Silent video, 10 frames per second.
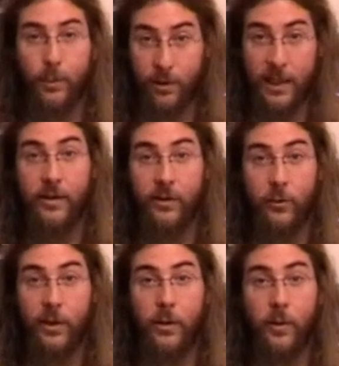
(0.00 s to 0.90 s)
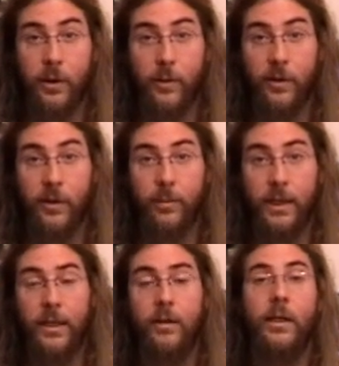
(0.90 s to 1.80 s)
He plans the recording with the
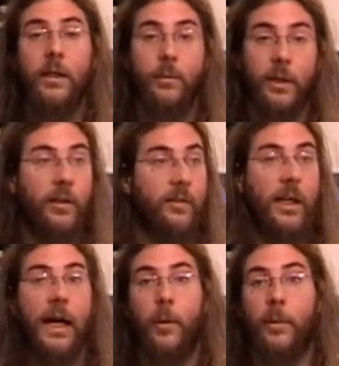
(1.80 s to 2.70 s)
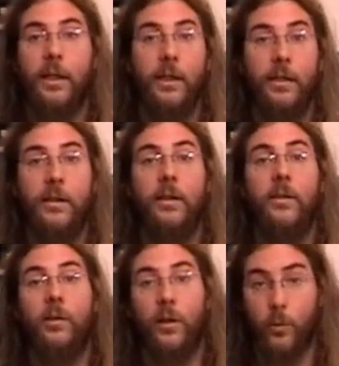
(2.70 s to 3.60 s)
band, means how many
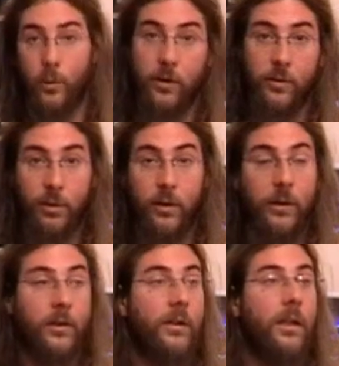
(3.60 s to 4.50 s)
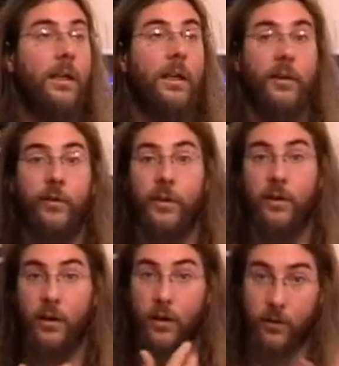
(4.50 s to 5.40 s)
guitars on what part, if
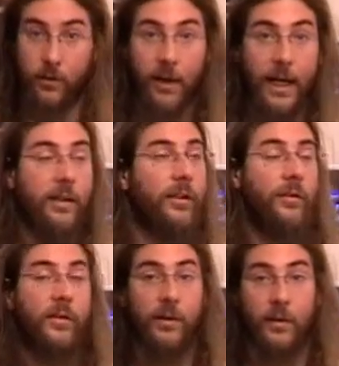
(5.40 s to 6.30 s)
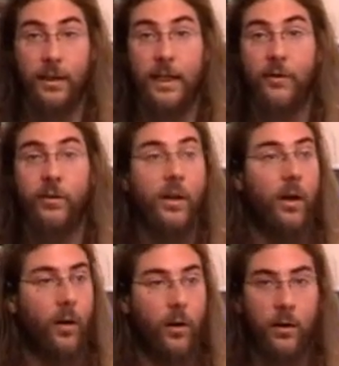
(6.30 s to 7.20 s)
it's on the right, if it's on the left,
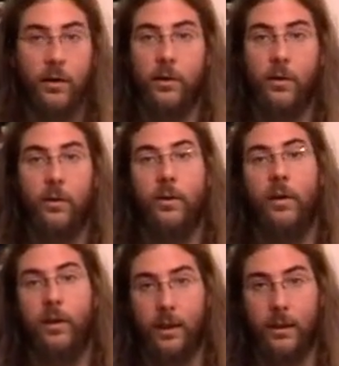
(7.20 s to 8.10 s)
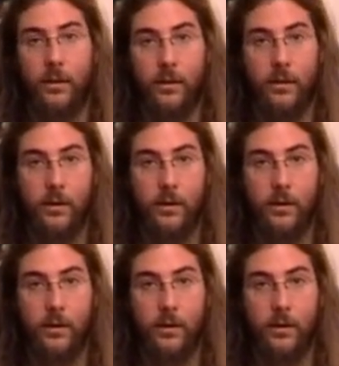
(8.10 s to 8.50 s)
all the whole thing.